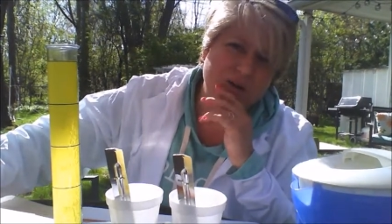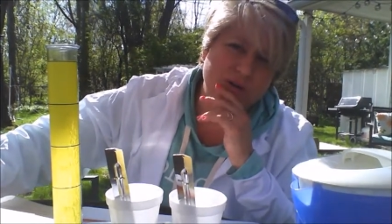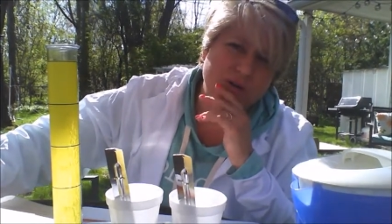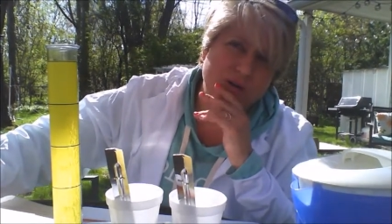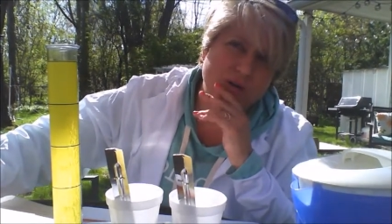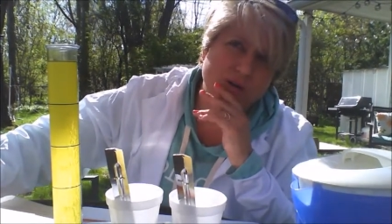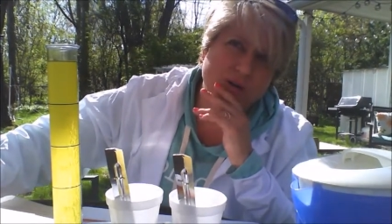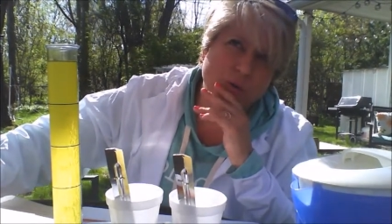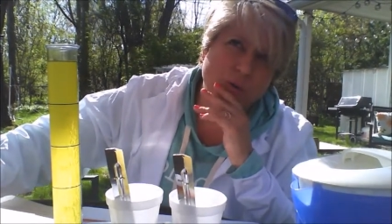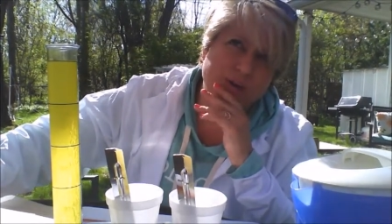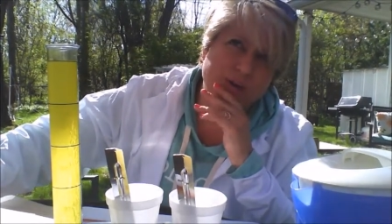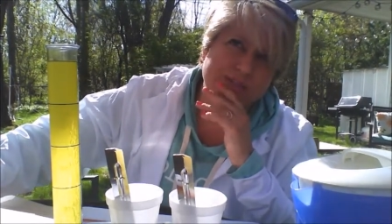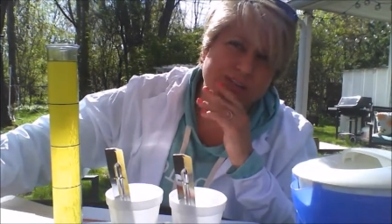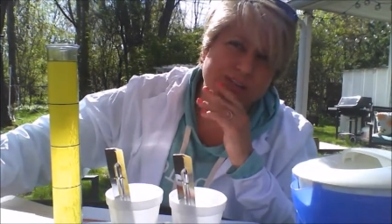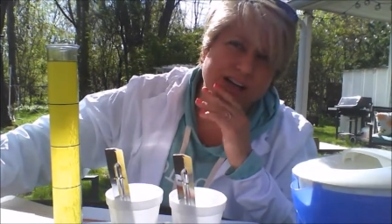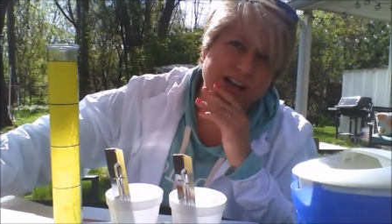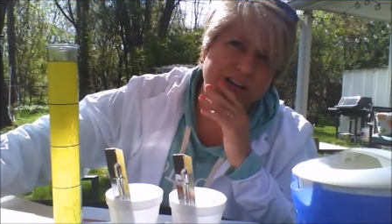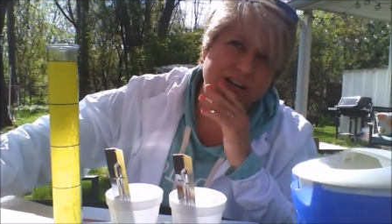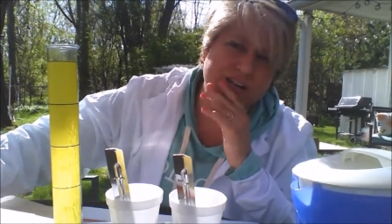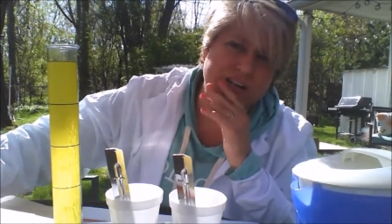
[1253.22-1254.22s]
or what
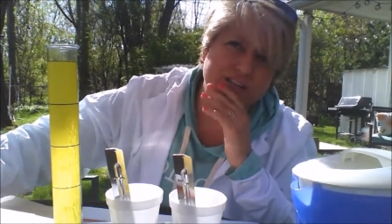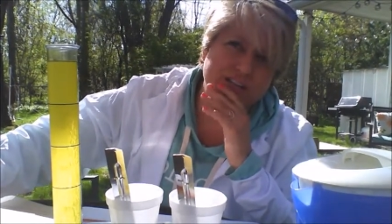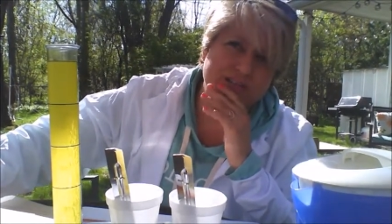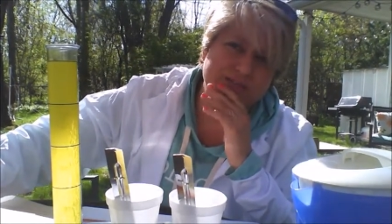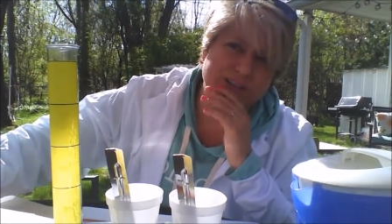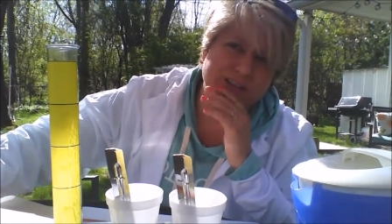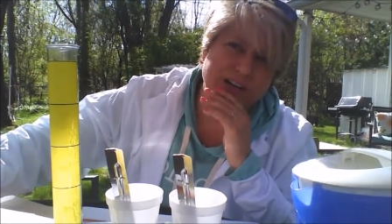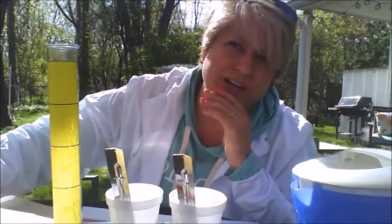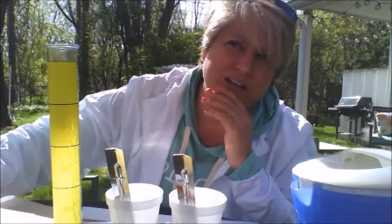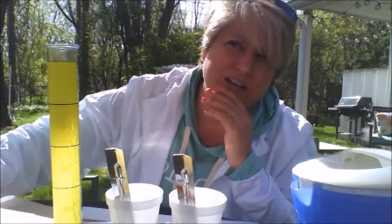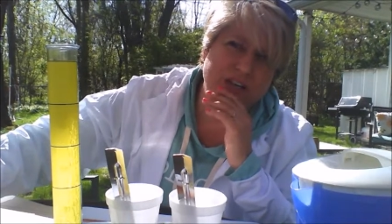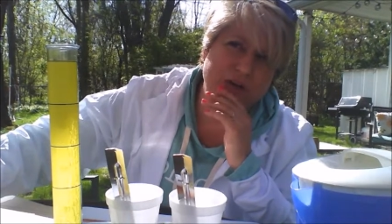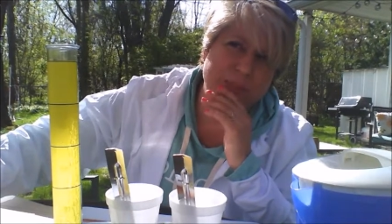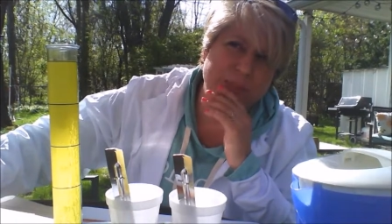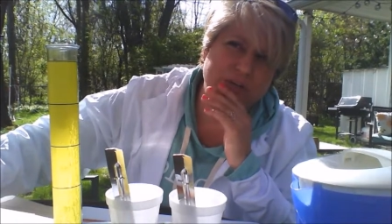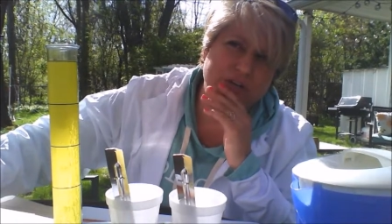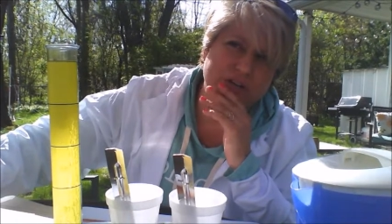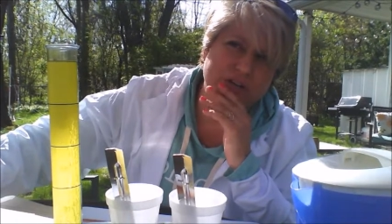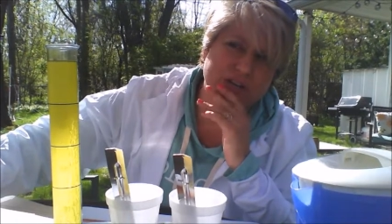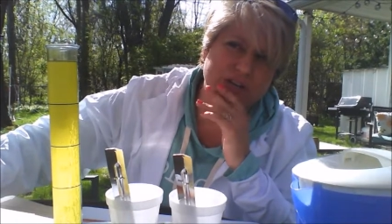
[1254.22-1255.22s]
factors affect
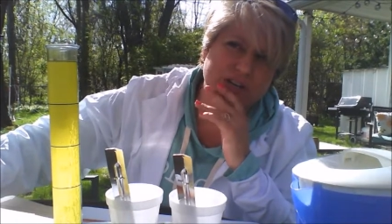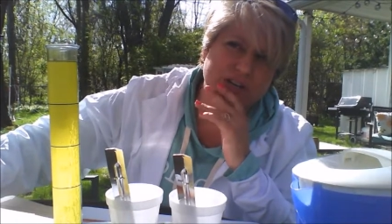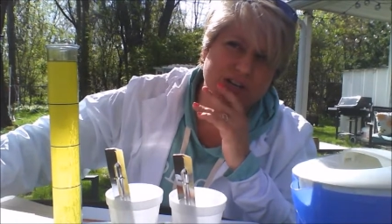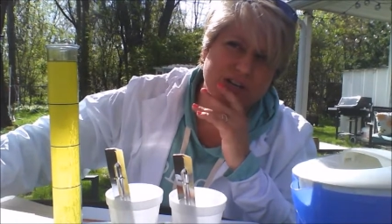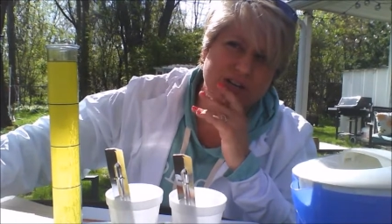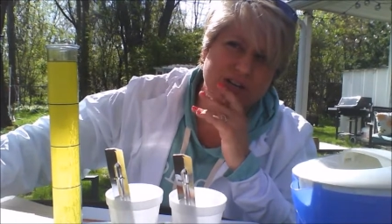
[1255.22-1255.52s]
temperature,